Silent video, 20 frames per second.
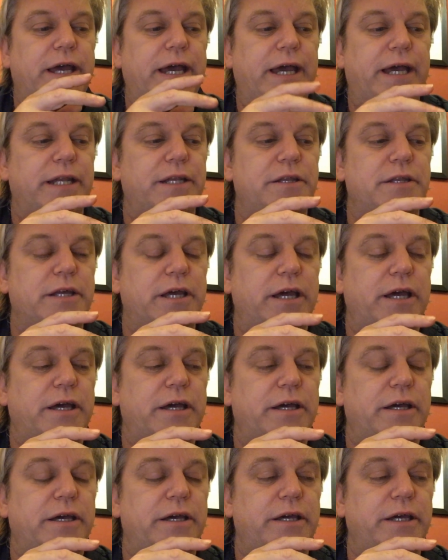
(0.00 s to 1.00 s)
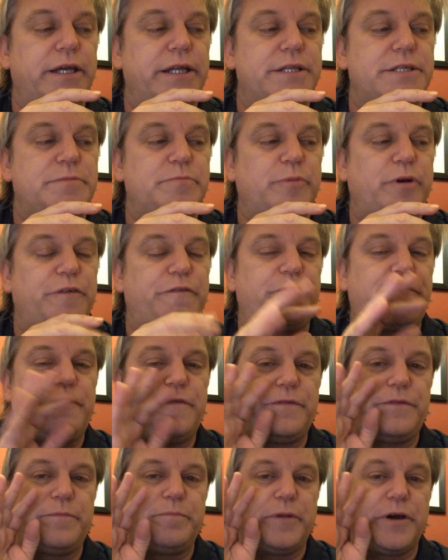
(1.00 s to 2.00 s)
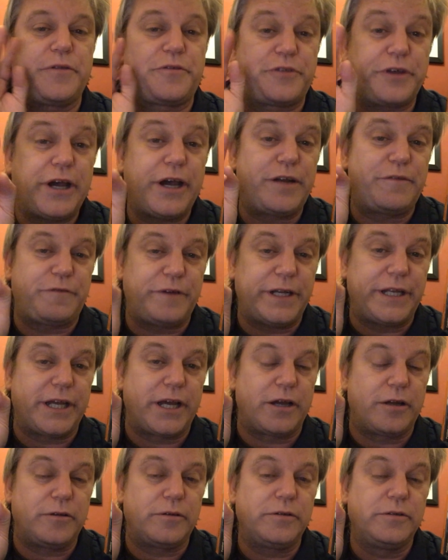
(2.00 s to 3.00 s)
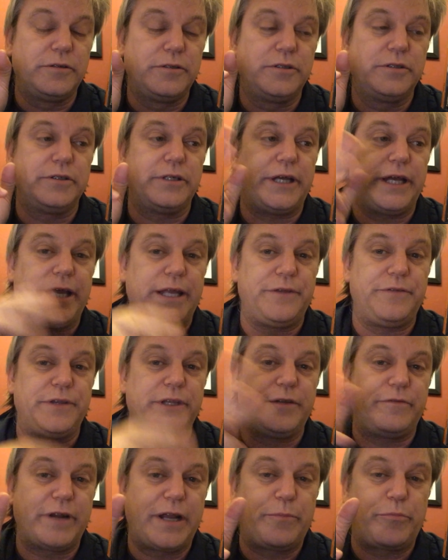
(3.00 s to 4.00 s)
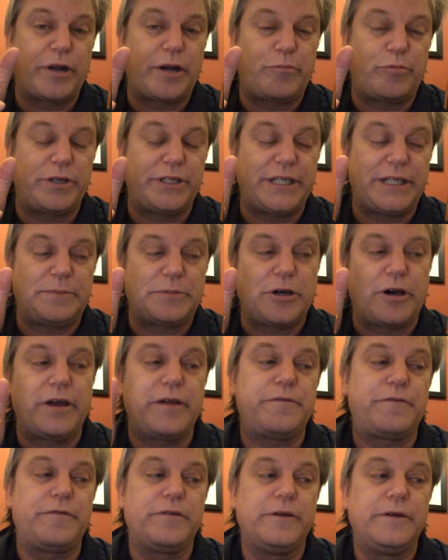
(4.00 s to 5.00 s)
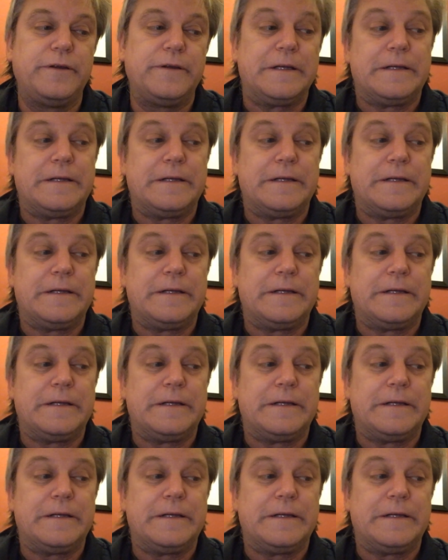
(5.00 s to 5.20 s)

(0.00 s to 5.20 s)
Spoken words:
And it's my third video in the Ray Bradbury deep dive.